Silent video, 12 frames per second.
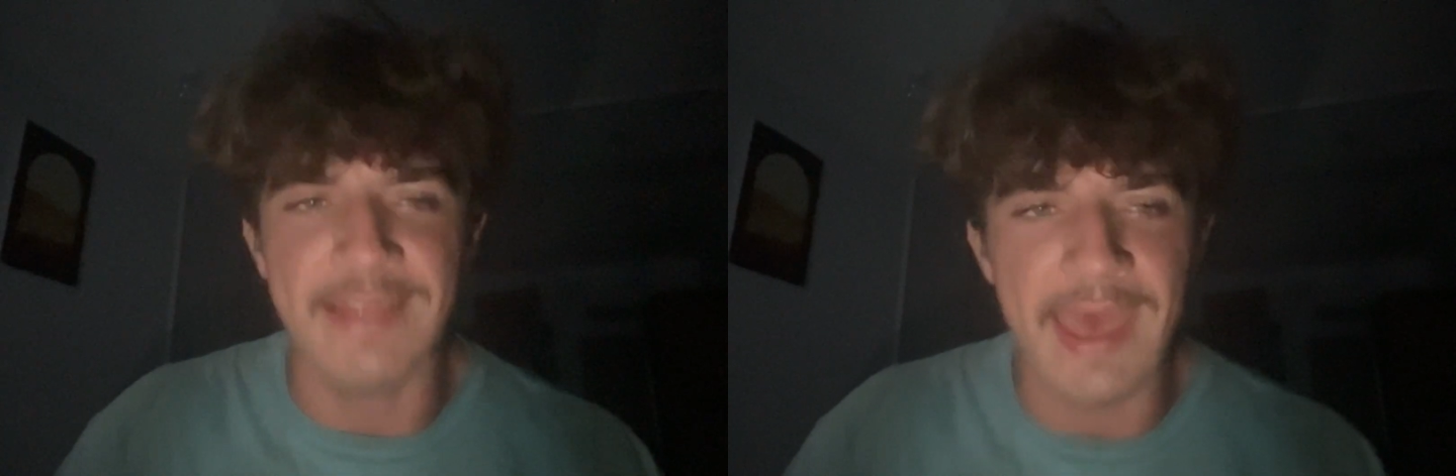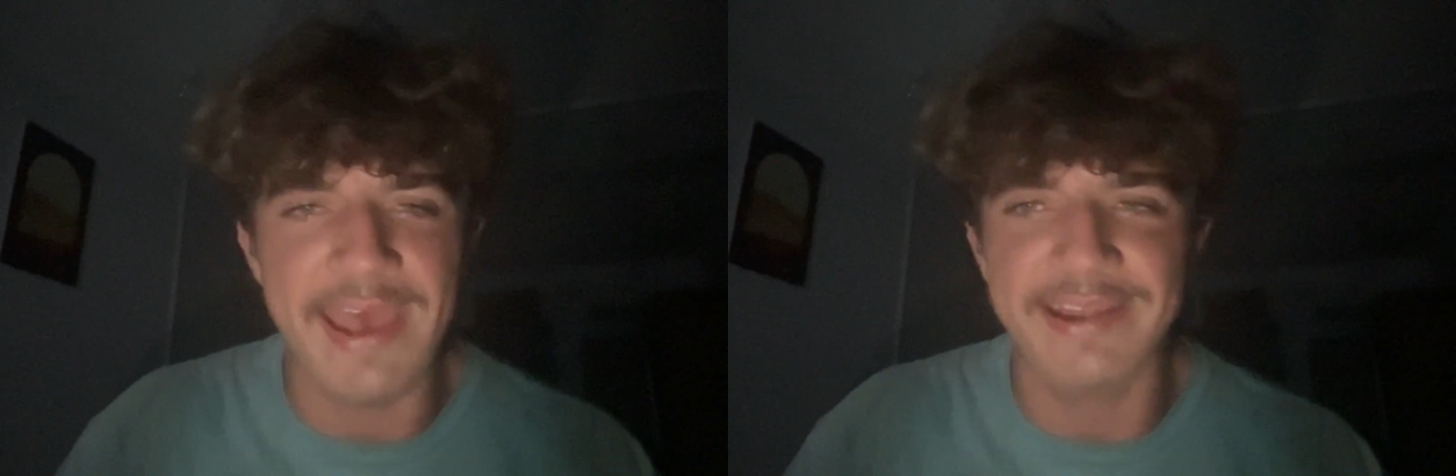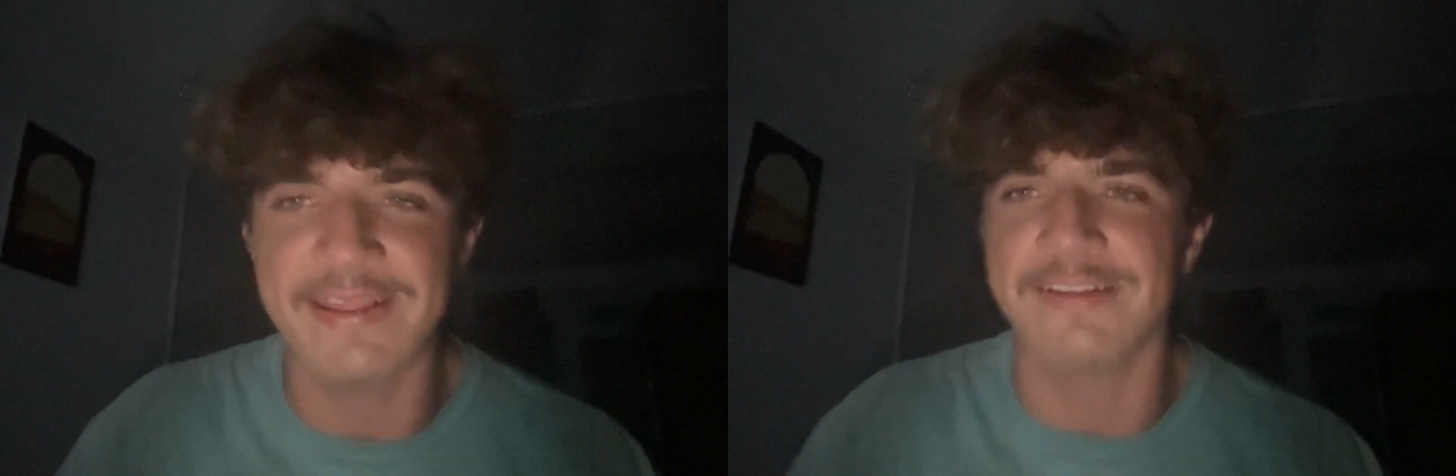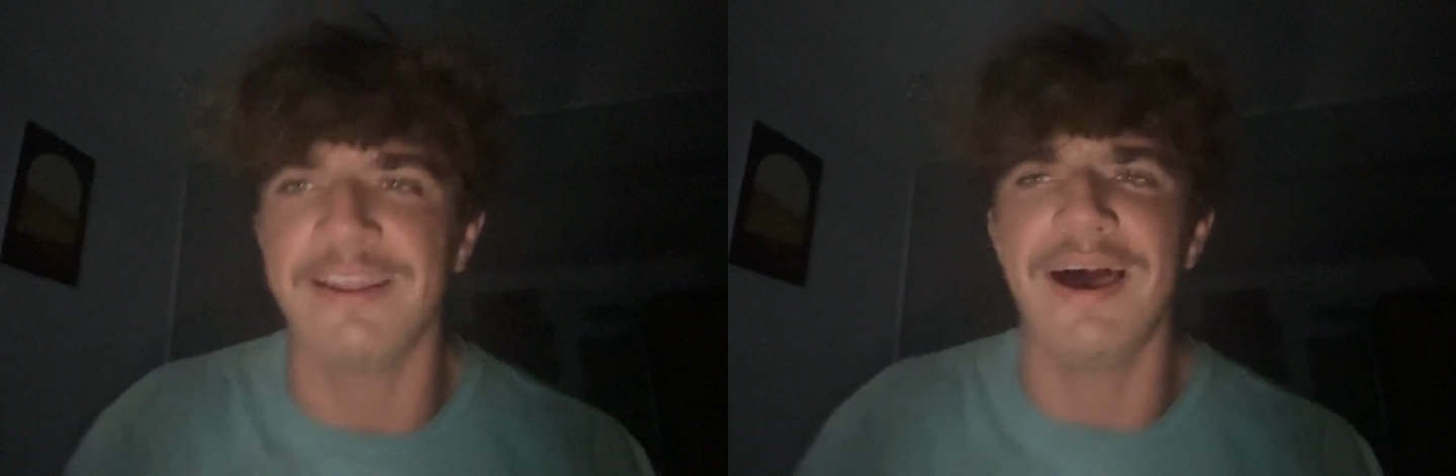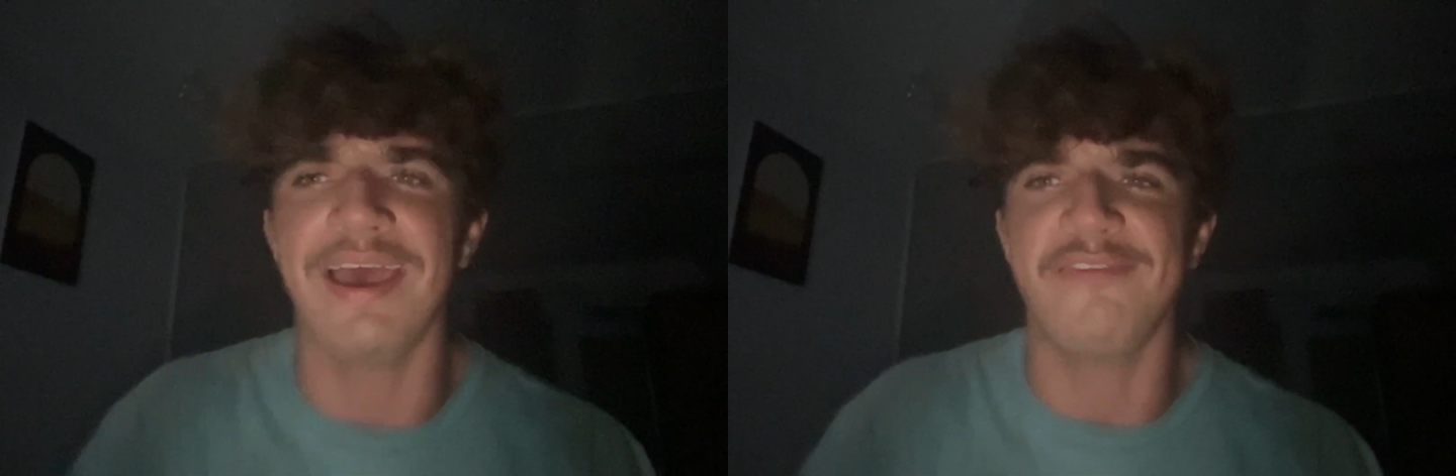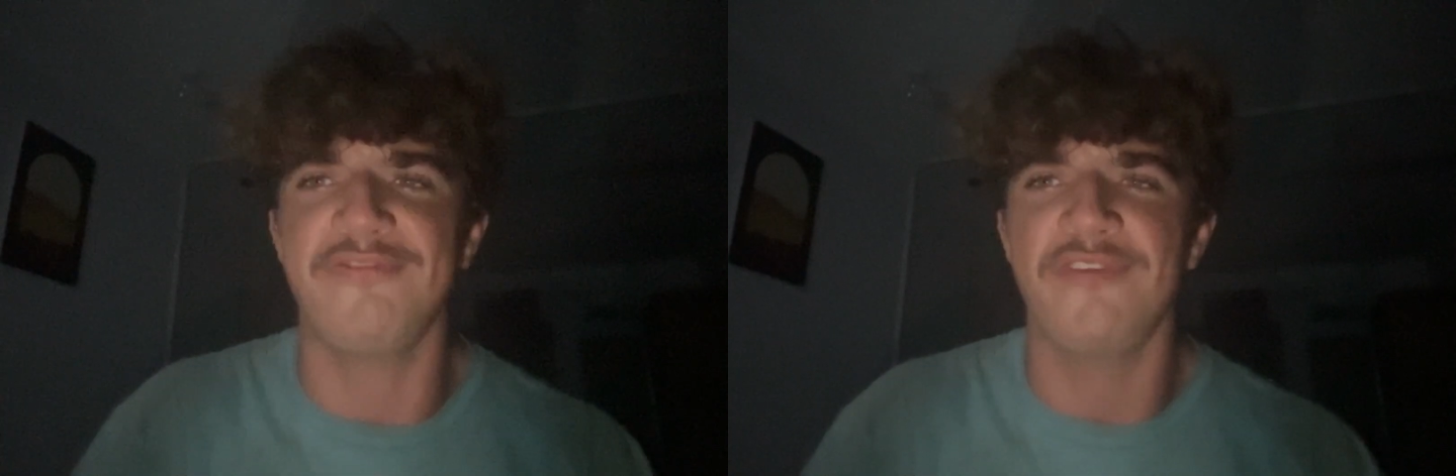day in his
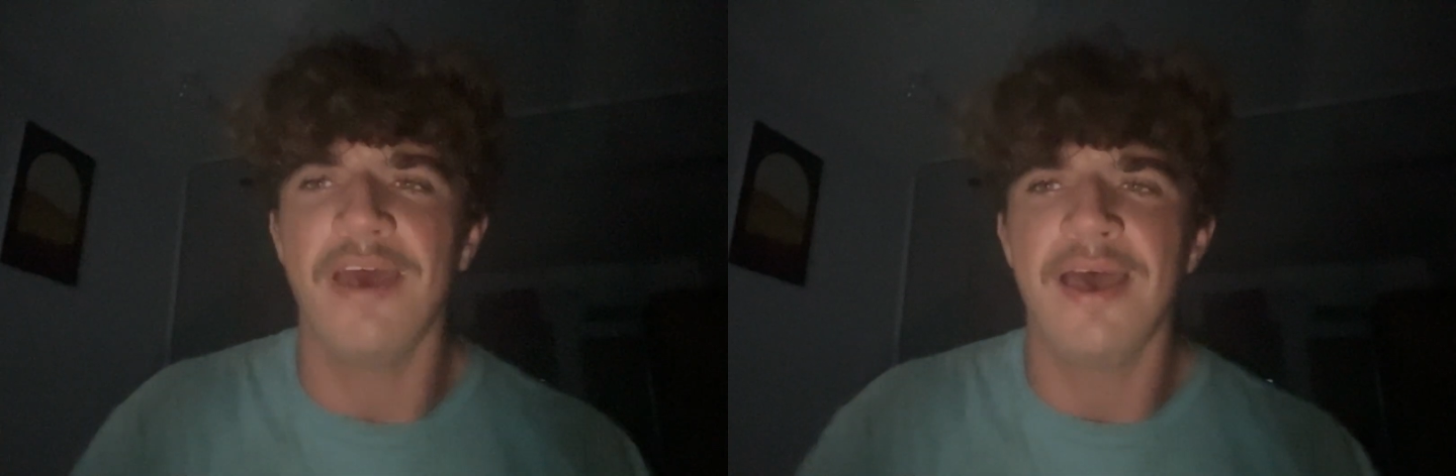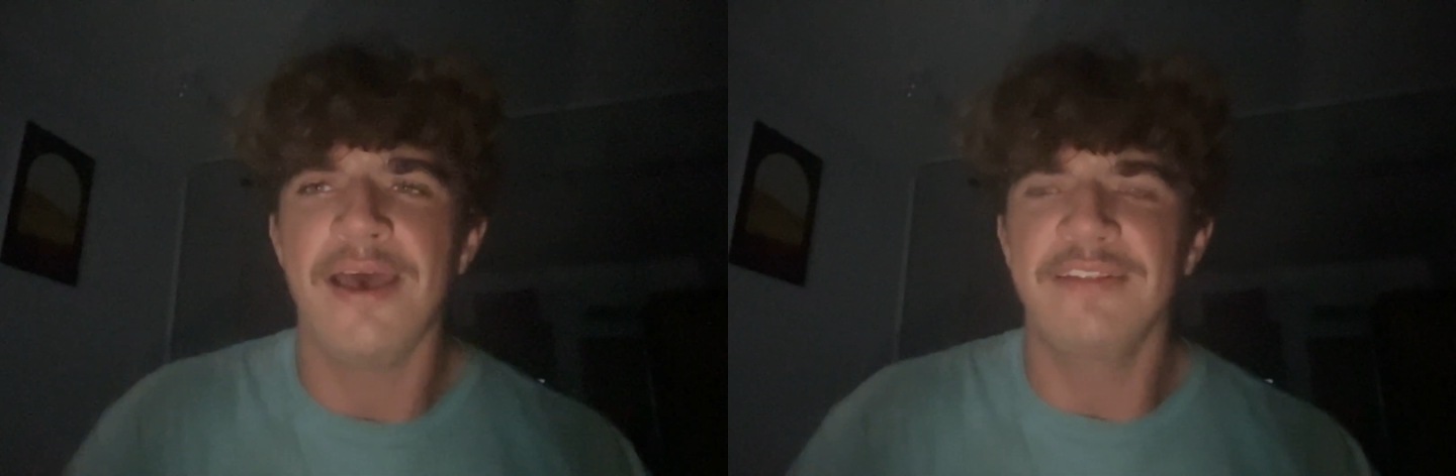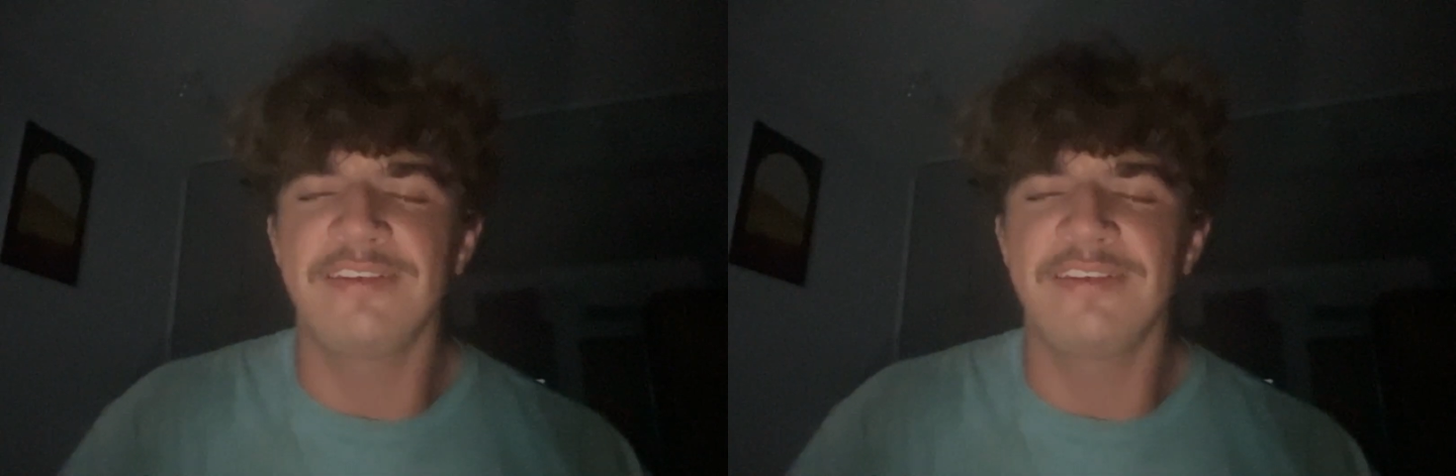life